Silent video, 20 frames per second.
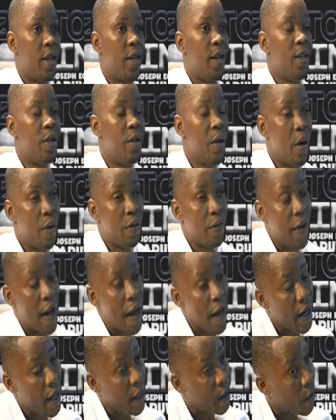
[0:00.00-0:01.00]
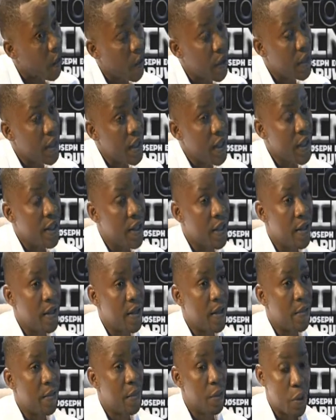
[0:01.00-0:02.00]
non-viral causes,
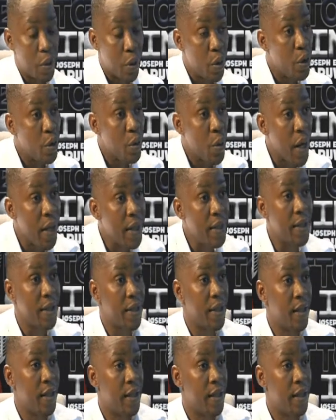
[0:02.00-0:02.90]
protozoans,